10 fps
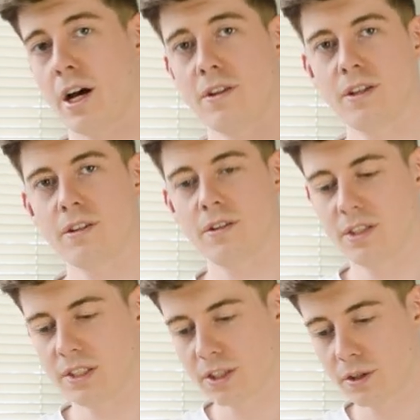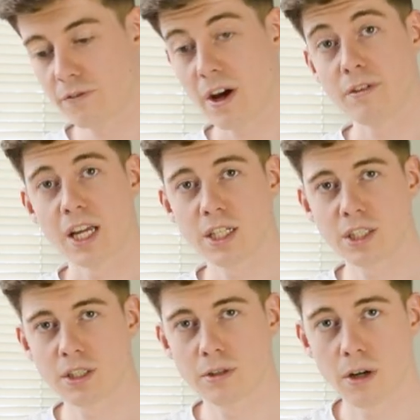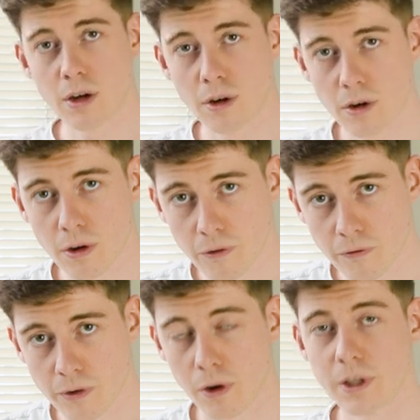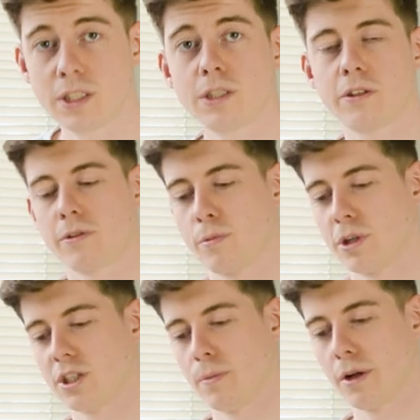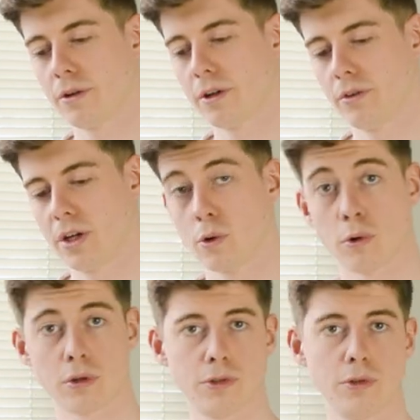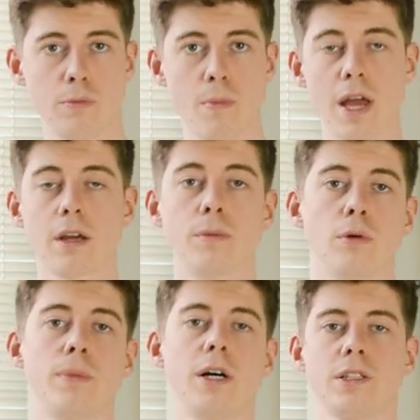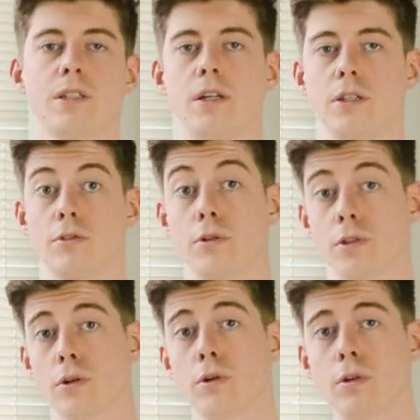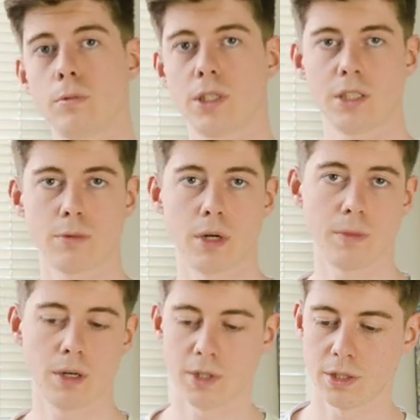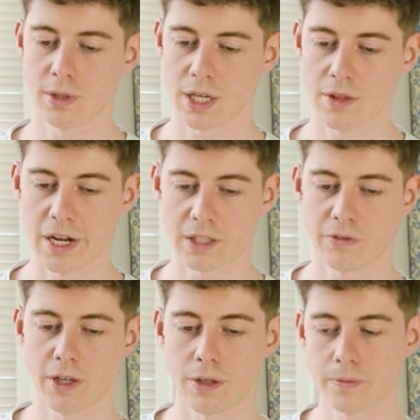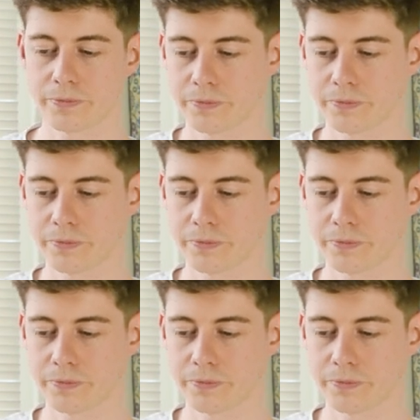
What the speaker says: I think that this is a good foundation of knowledge from which to build on in order to make a more personalized rose accord, which is what I'm going to be doing in the next video.